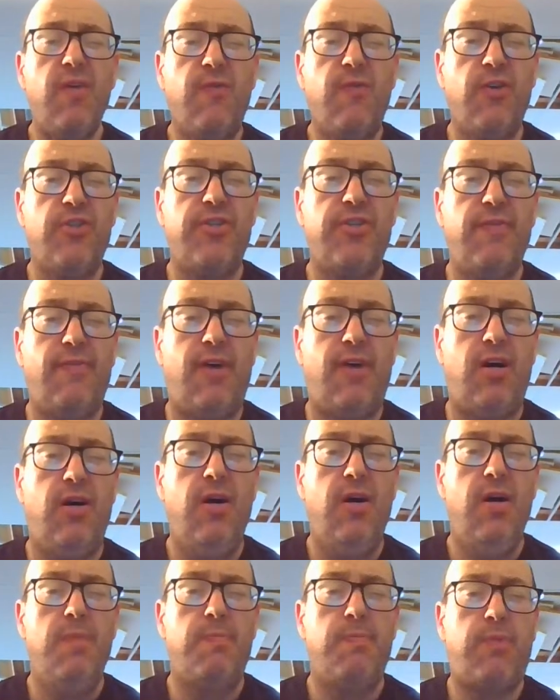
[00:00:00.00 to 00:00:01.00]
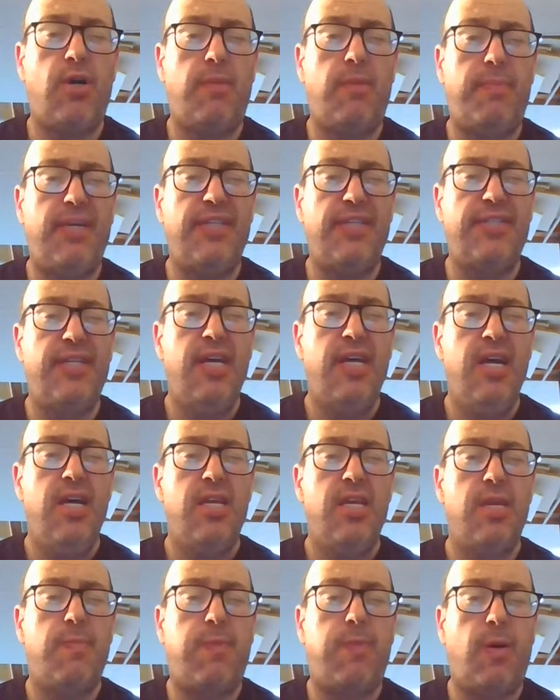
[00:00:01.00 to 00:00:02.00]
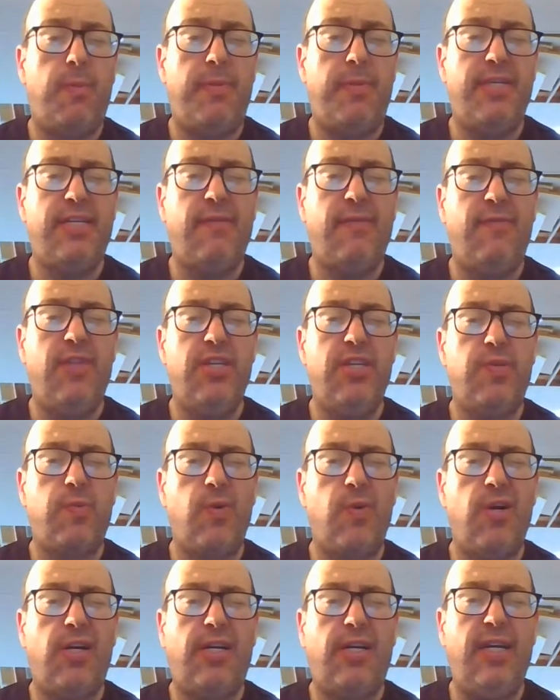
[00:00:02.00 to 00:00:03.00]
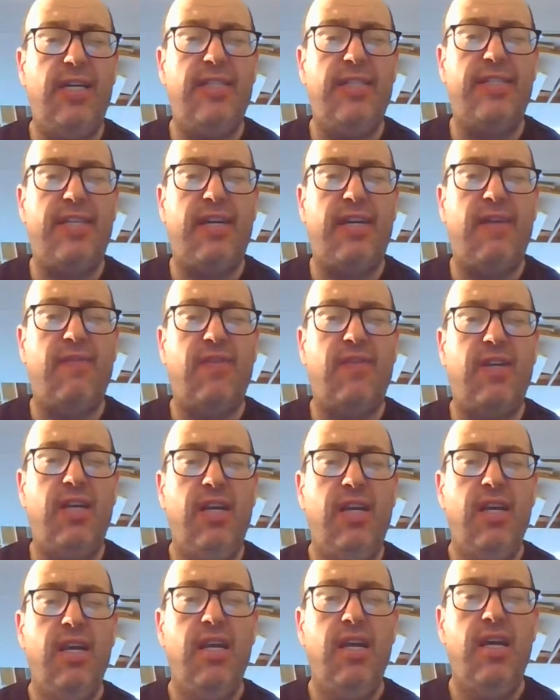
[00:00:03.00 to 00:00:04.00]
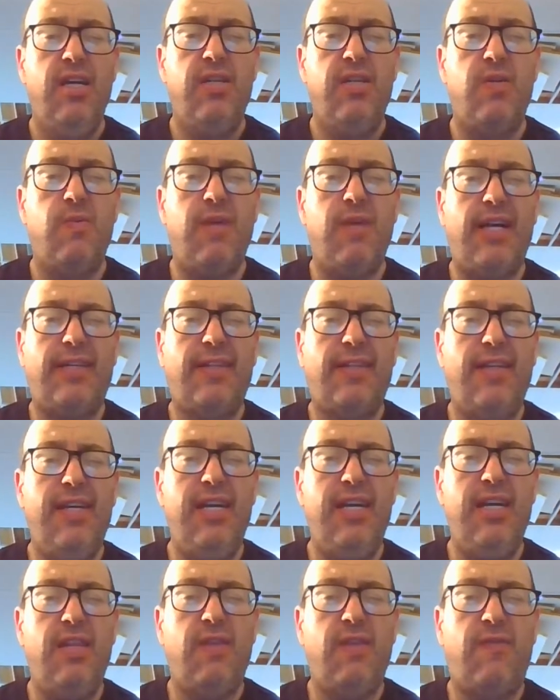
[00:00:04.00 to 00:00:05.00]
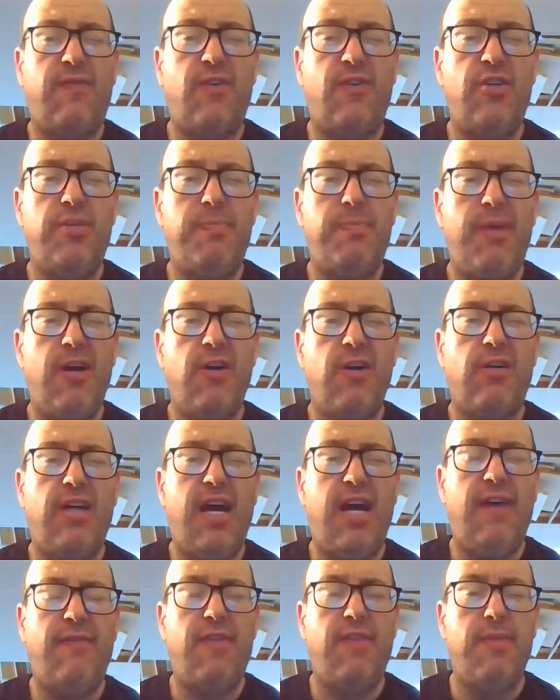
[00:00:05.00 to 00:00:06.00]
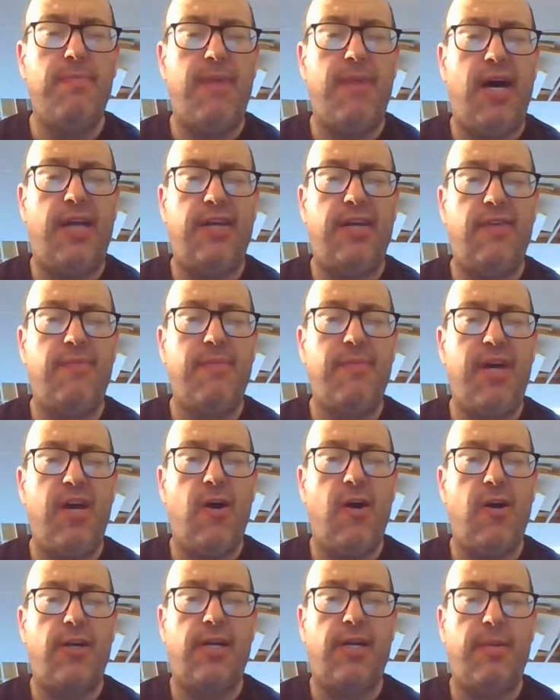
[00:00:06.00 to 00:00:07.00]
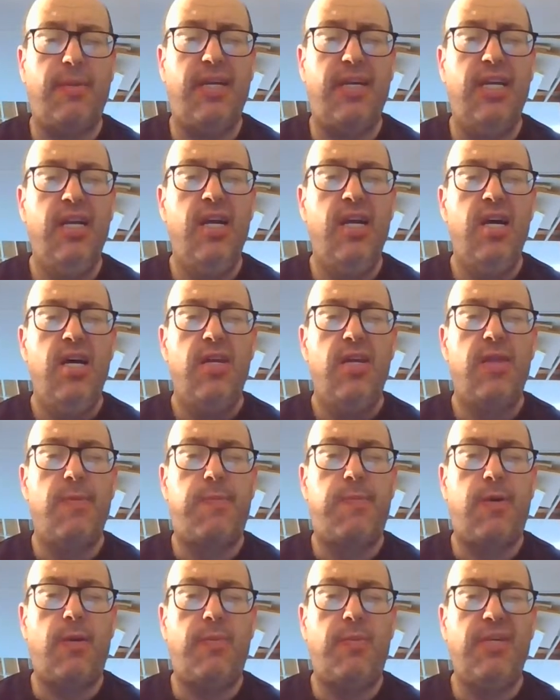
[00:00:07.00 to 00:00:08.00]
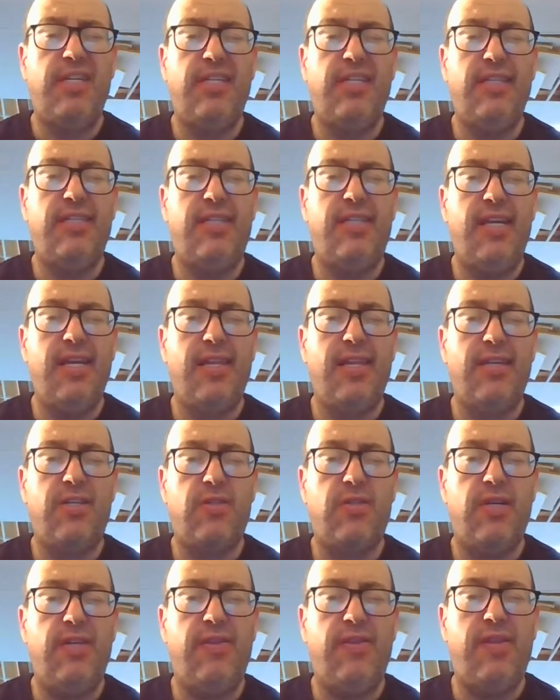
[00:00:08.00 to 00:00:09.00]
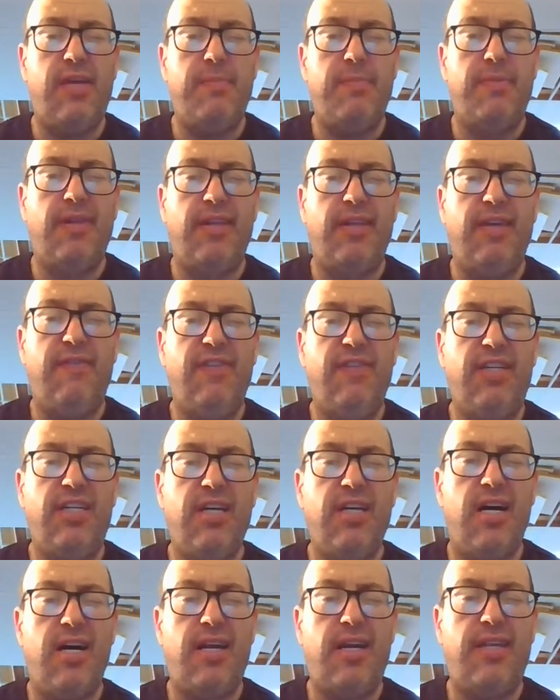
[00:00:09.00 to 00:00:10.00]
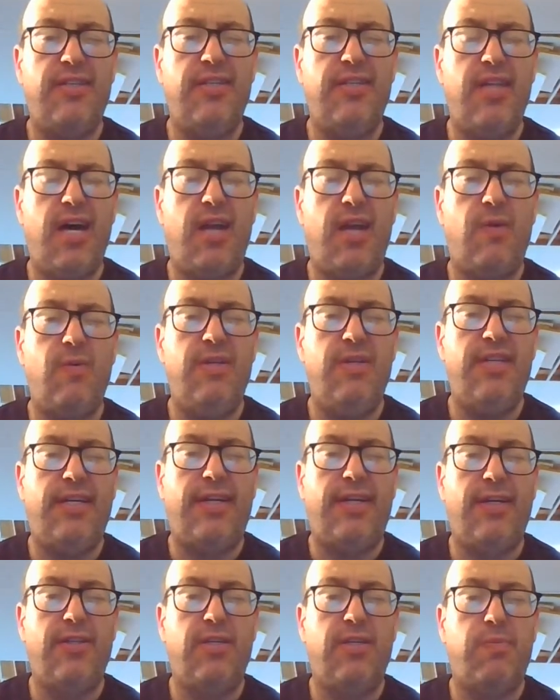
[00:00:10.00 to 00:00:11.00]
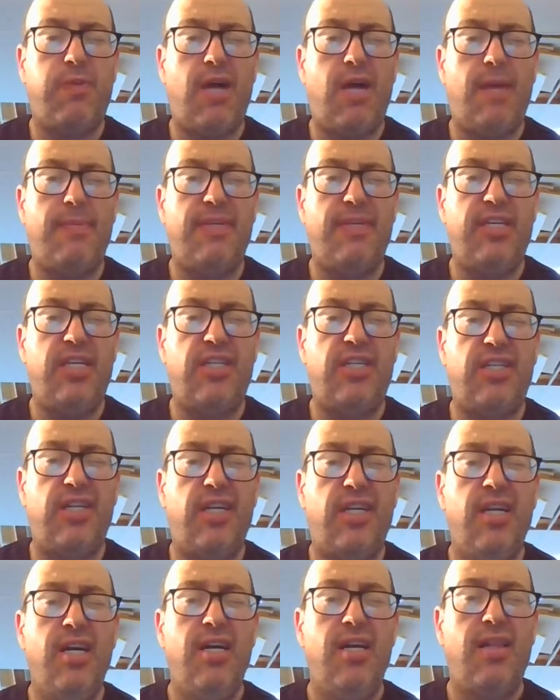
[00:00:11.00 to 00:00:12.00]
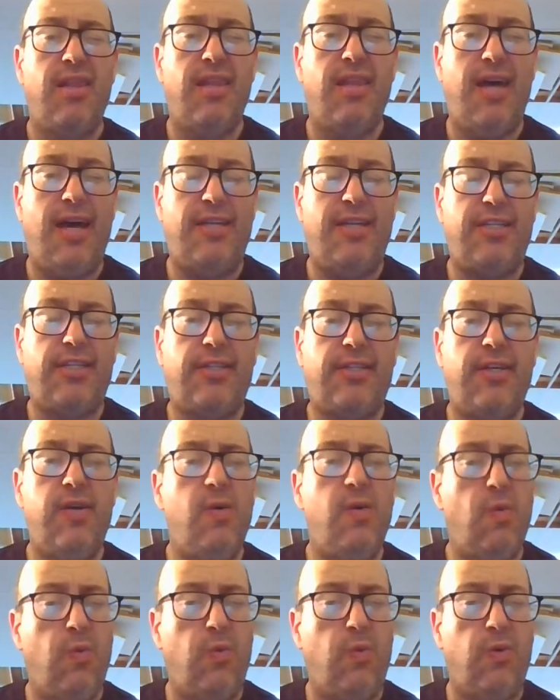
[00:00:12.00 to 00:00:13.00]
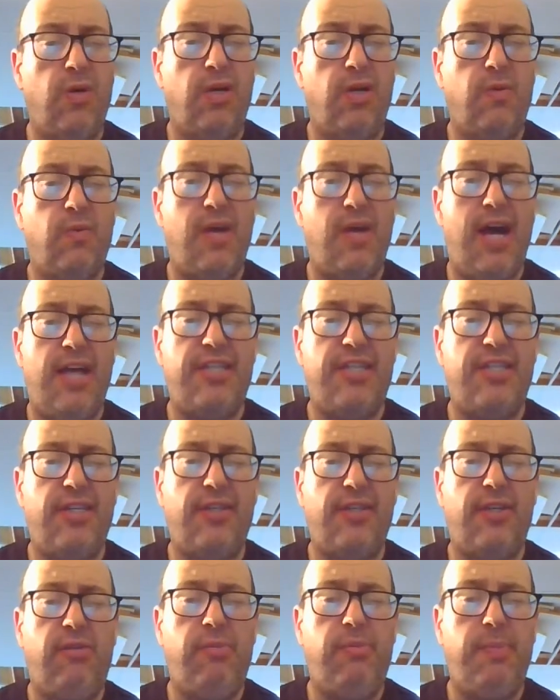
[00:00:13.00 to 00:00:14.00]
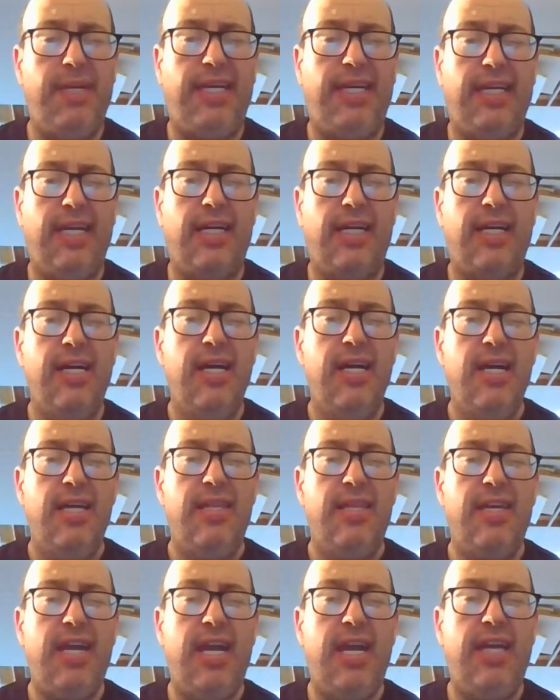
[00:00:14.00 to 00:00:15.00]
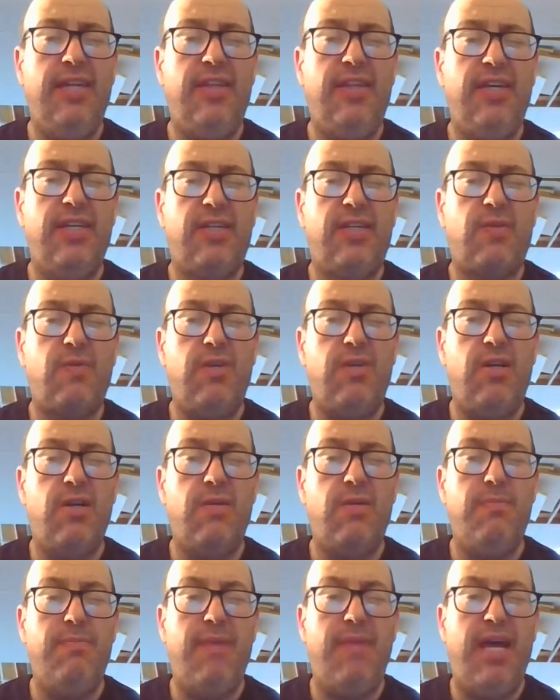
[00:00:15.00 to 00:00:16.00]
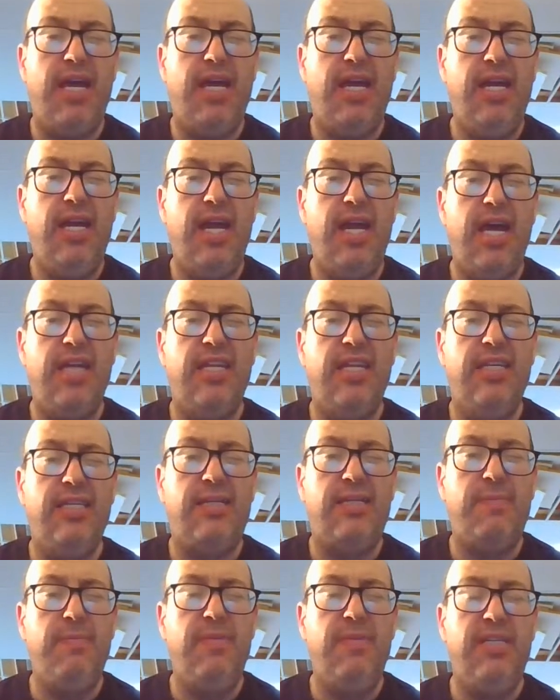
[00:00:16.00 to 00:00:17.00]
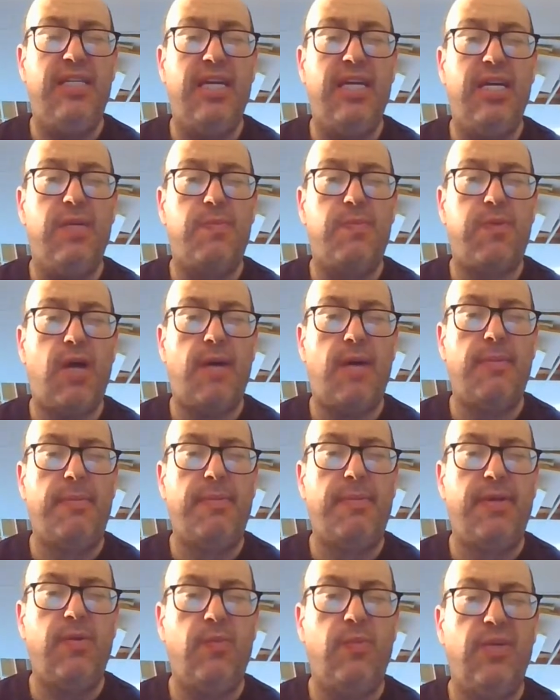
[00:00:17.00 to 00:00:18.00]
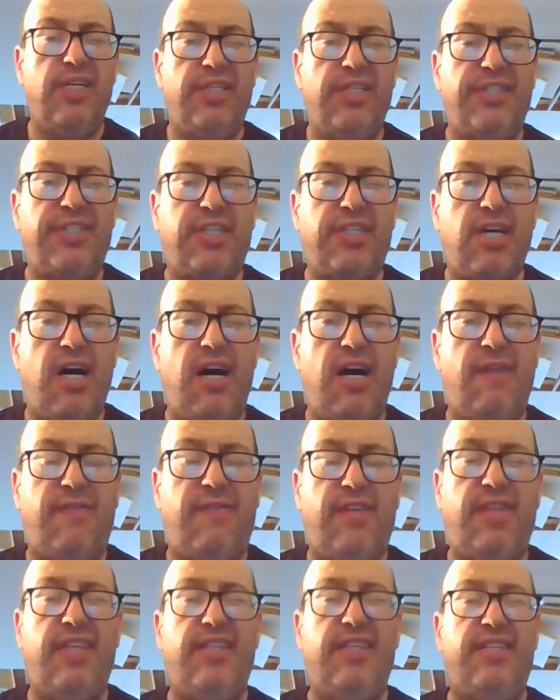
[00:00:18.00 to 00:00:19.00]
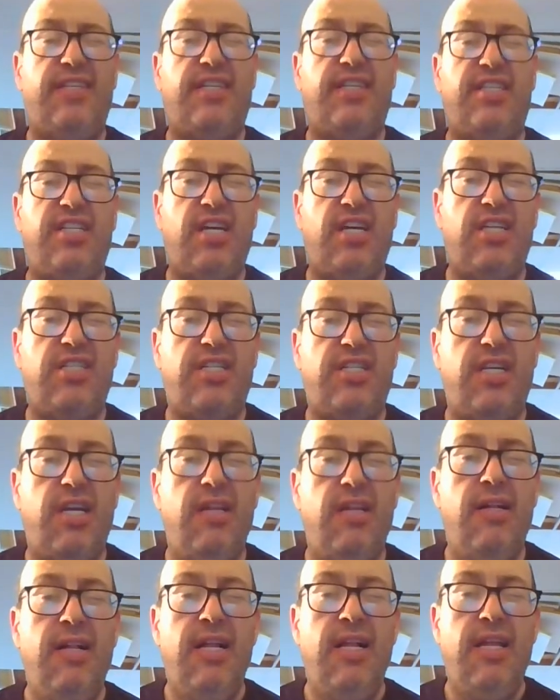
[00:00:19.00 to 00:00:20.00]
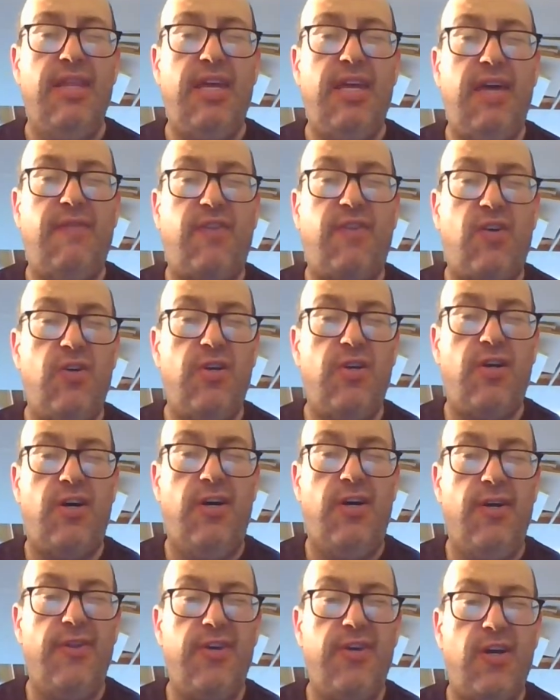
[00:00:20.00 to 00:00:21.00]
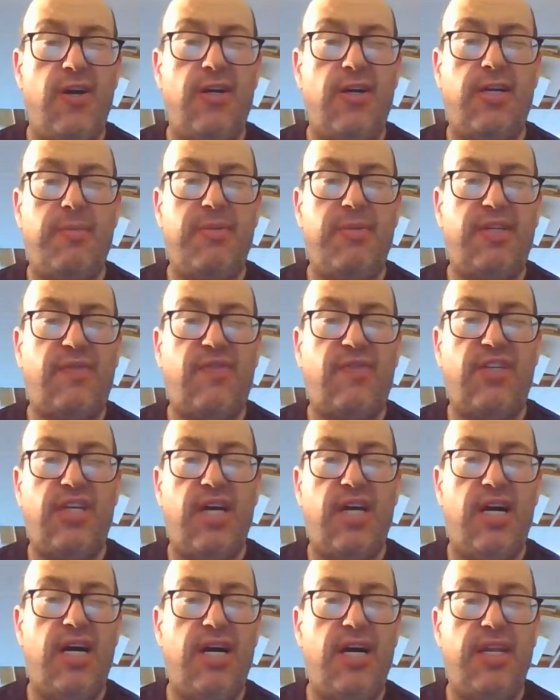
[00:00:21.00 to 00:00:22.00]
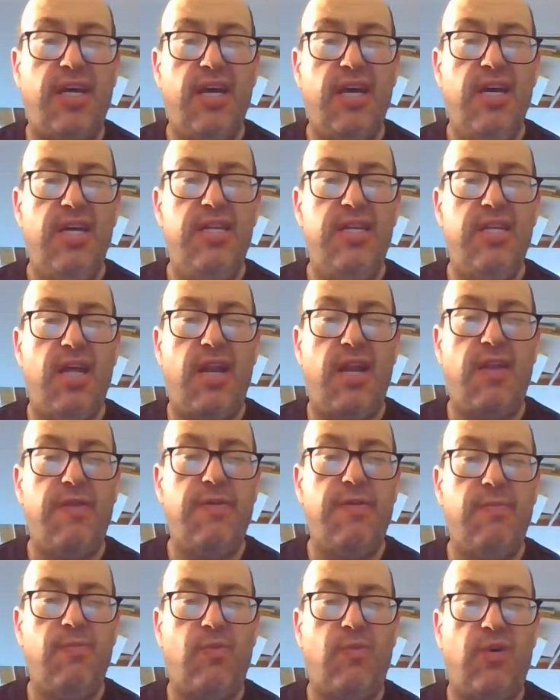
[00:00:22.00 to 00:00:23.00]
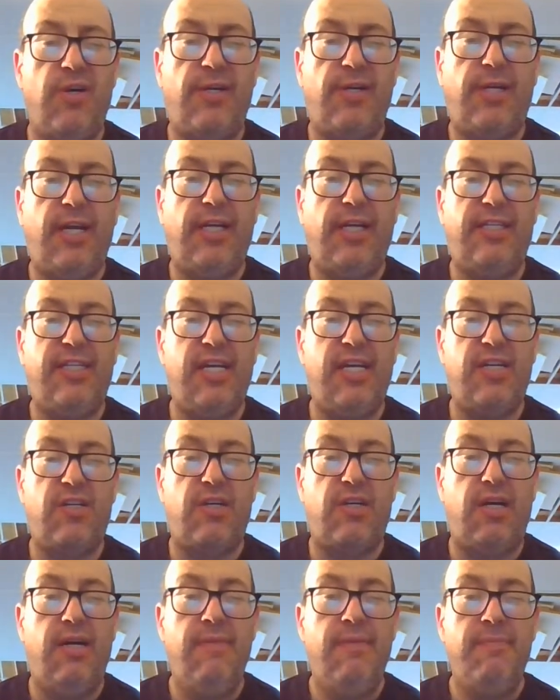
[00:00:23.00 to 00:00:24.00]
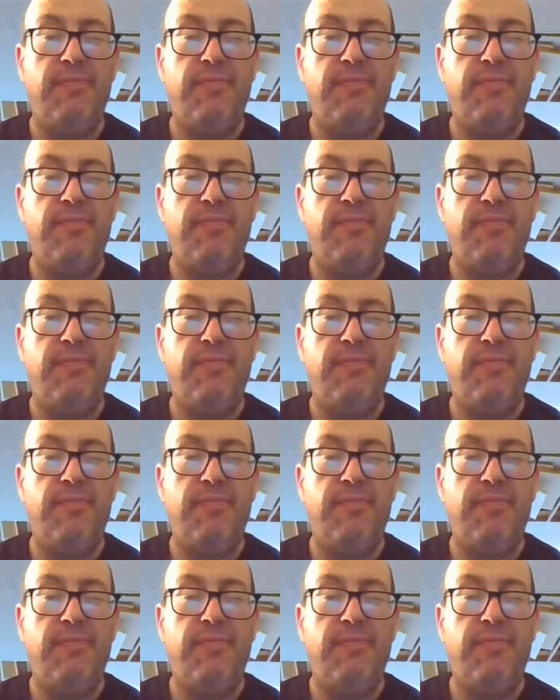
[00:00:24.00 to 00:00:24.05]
First of all, purpose. The purpose of this work is given directly in the first paragraph of the body of my argument. The purpose is to illustrate that belief in God is not a ridiculous proposition, logically or rationally speaking. The atheist reader may, and indeed probably will, scoff at this suggestion. They have heard all the arguments for God, none of them work, etc.